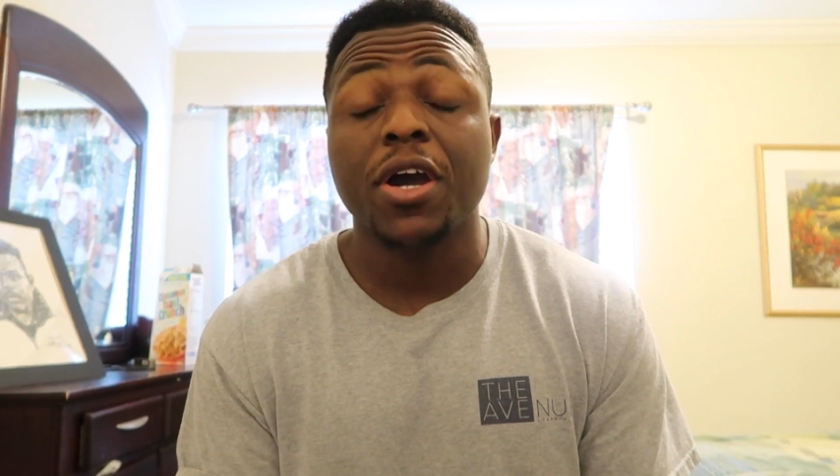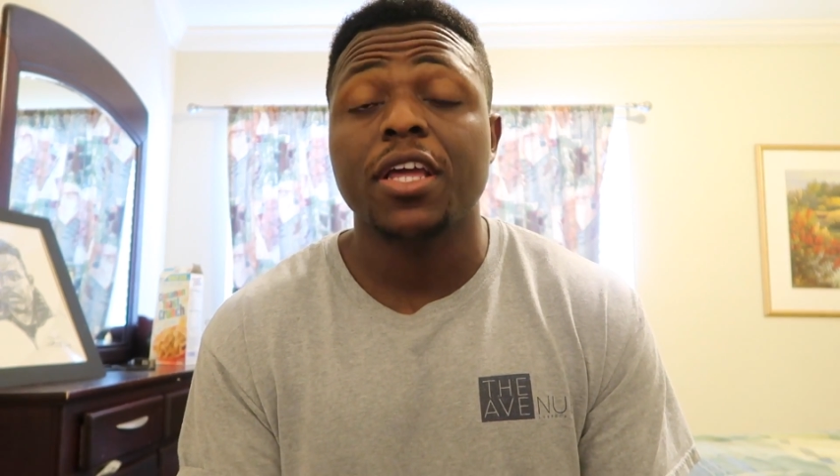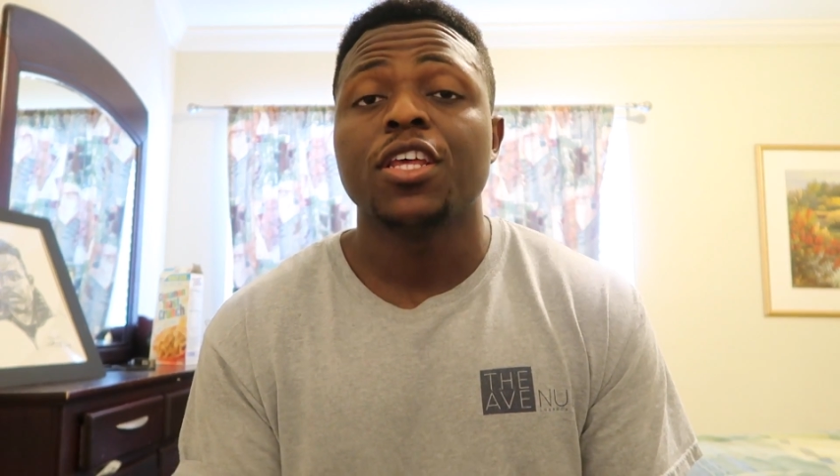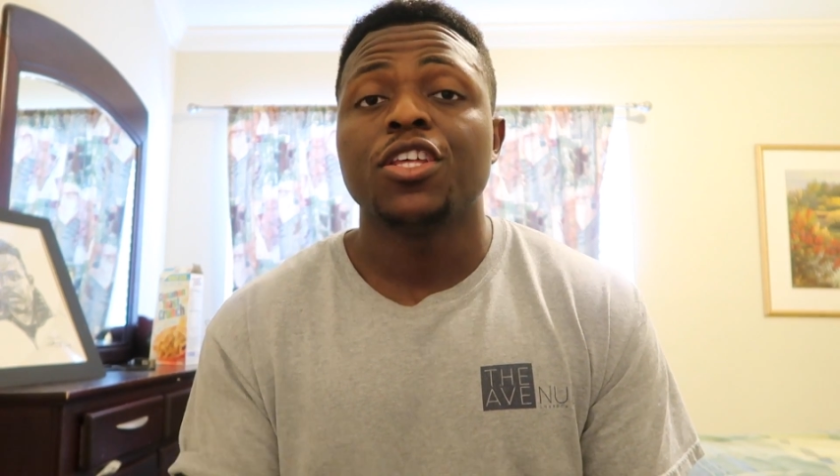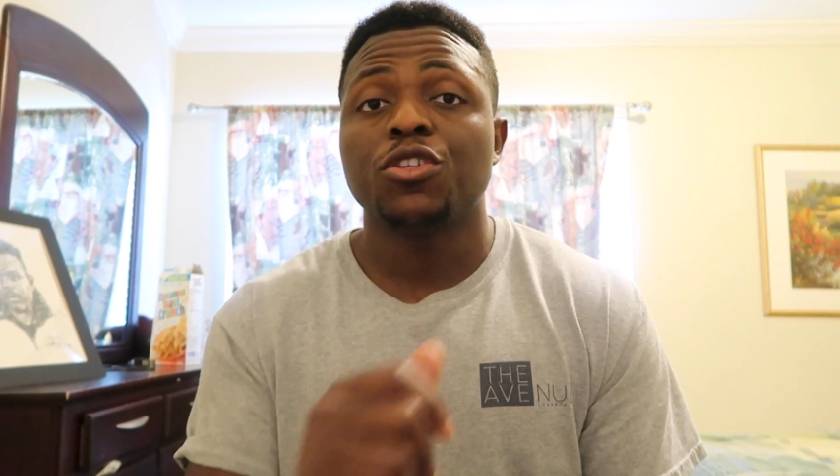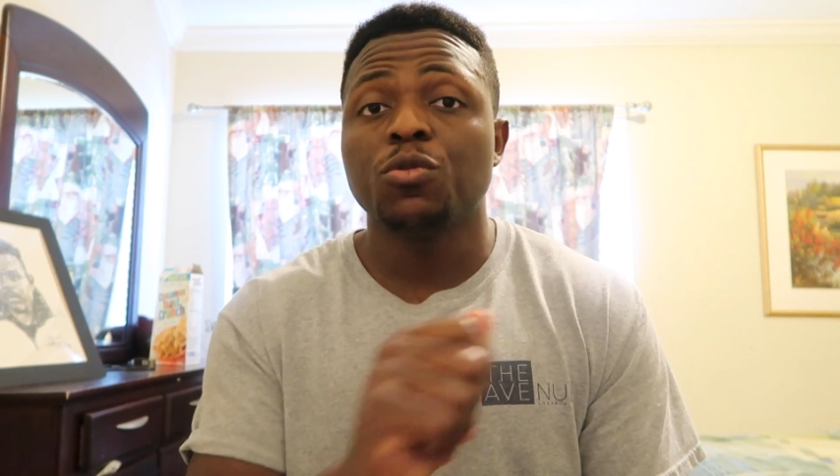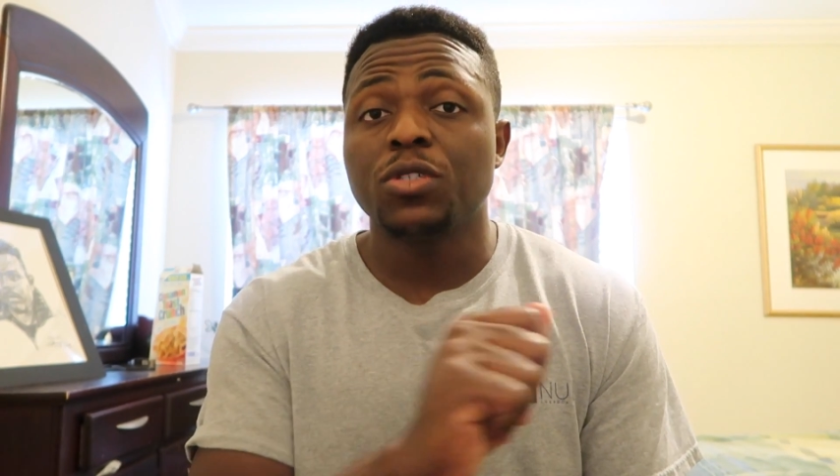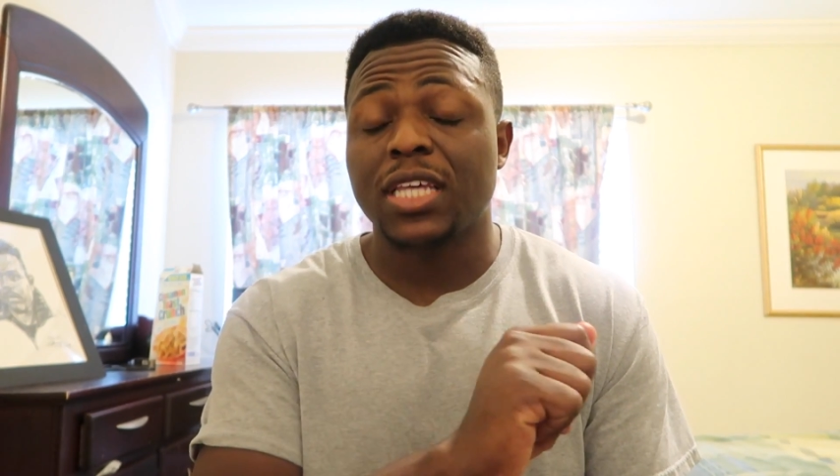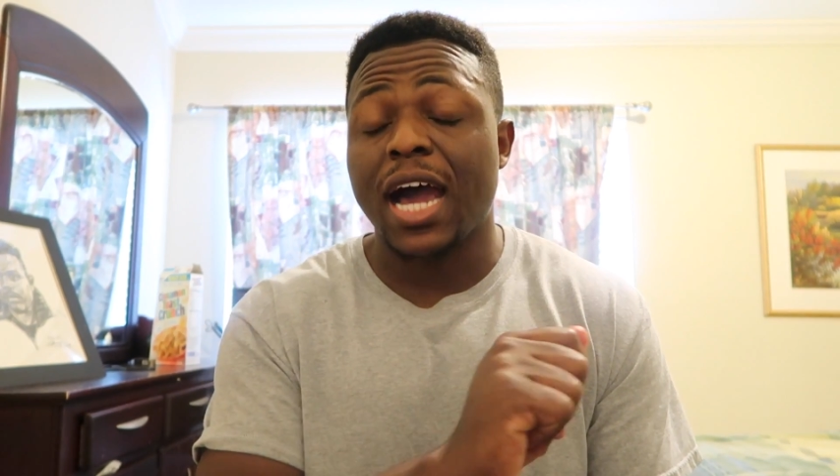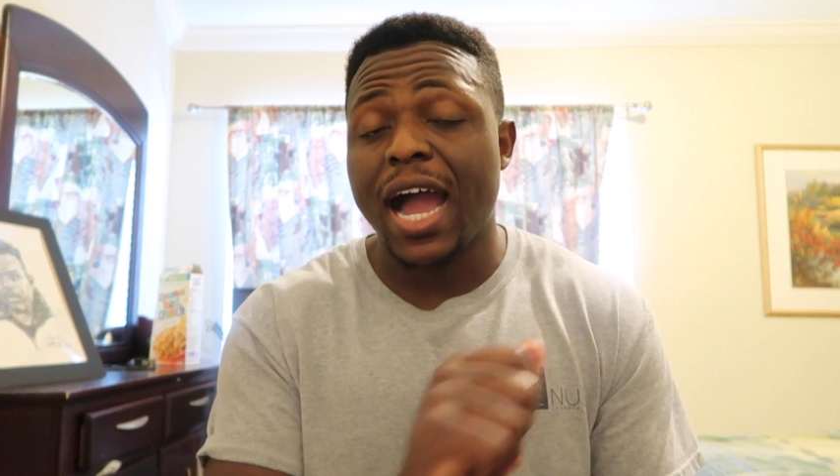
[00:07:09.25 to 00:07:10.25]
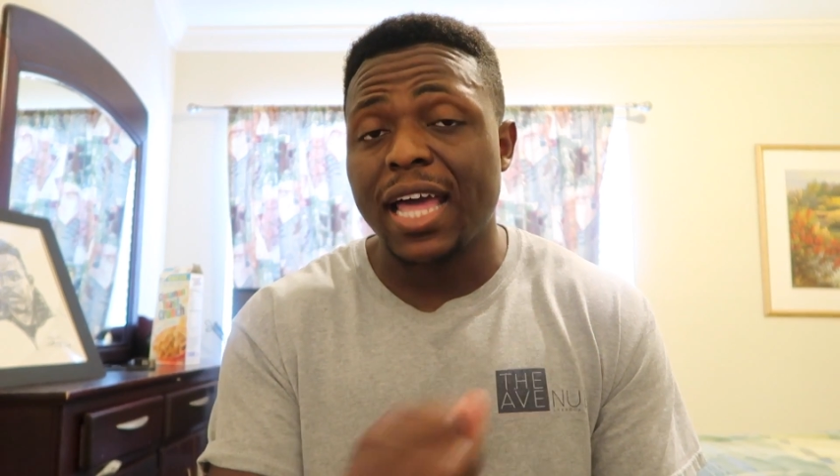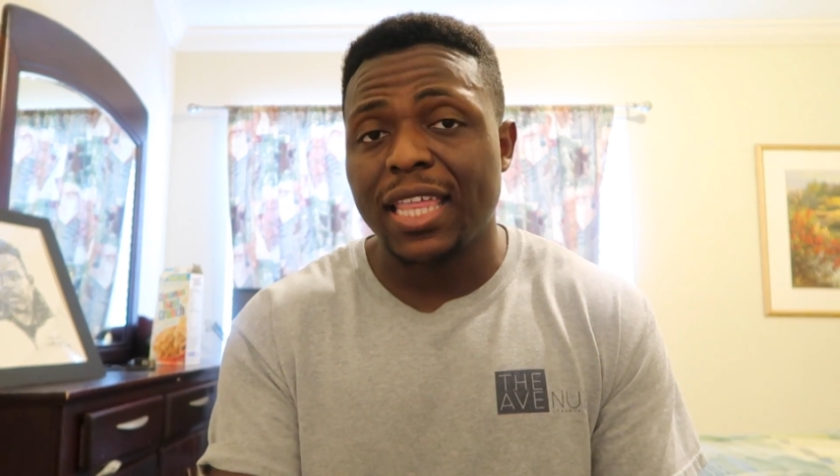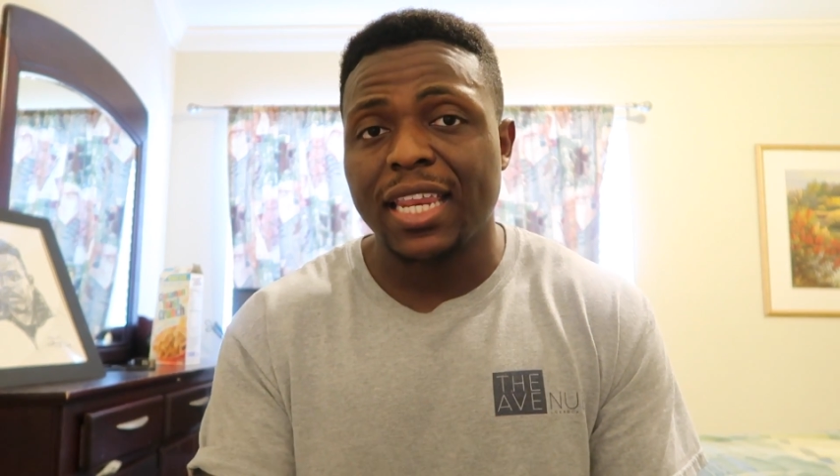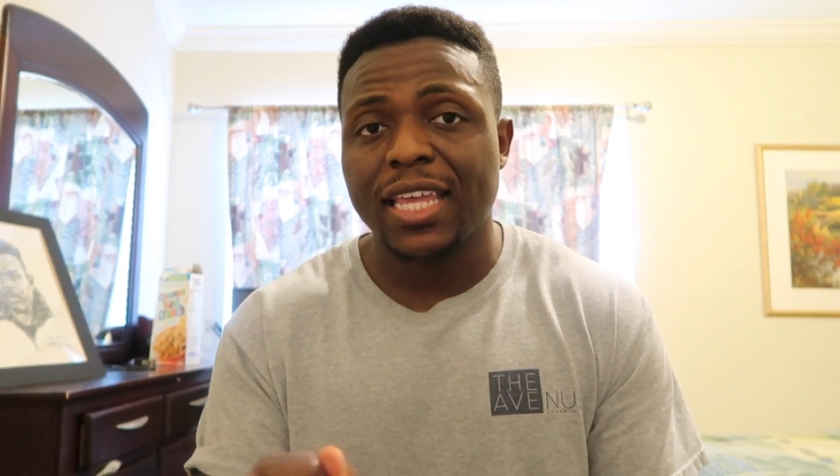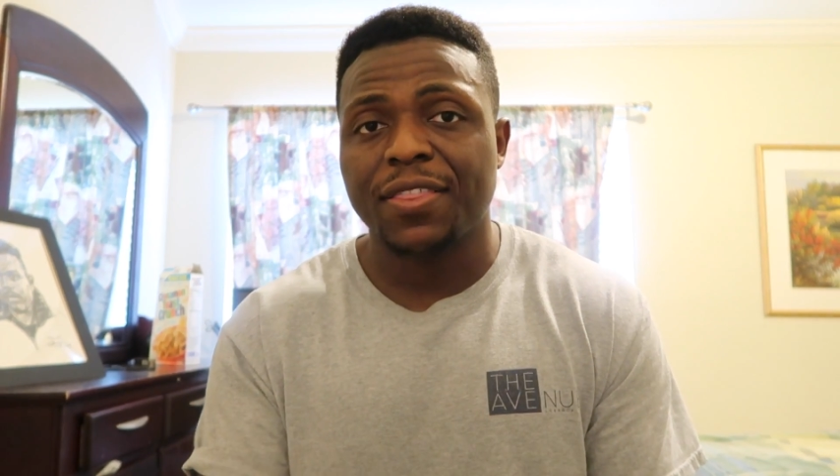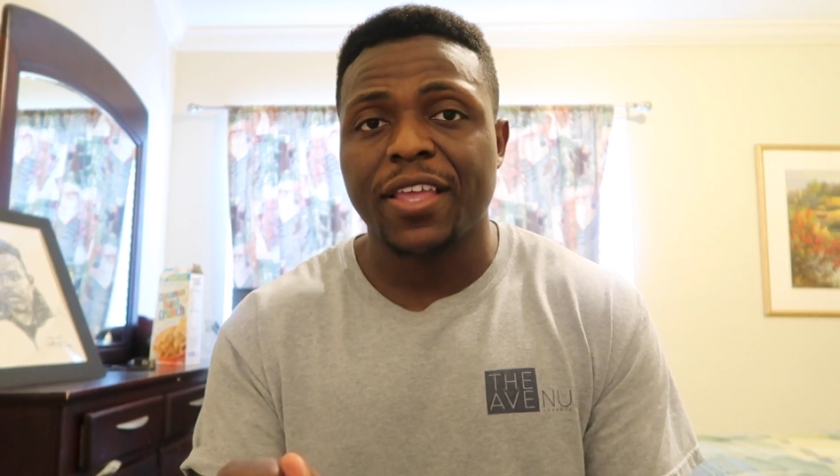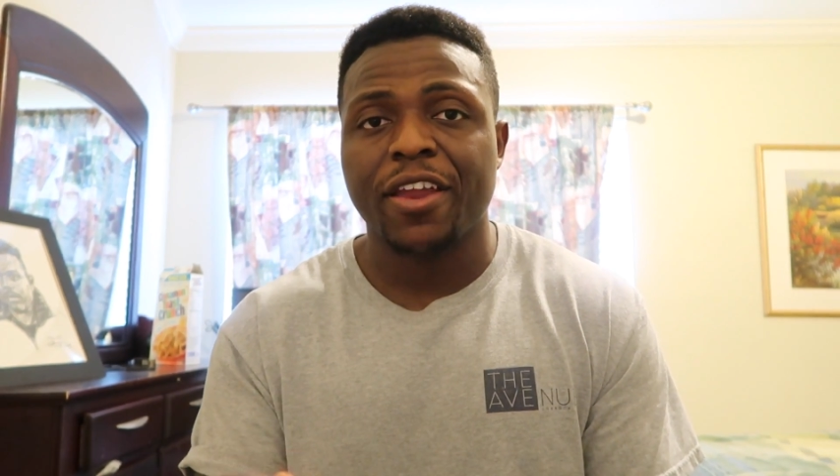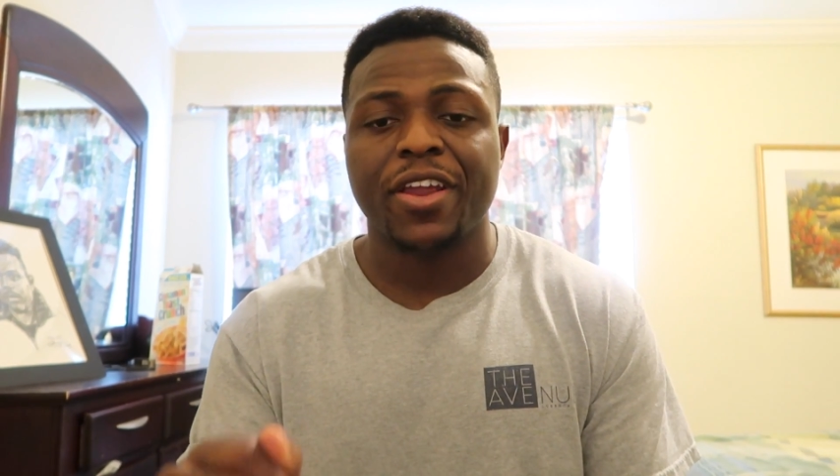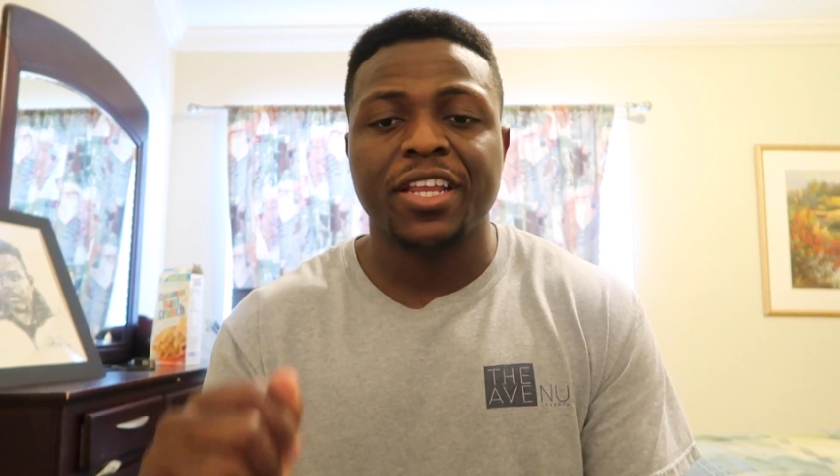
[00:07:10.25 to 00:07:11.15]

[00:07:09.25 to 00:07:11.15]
but you just highlighting it there,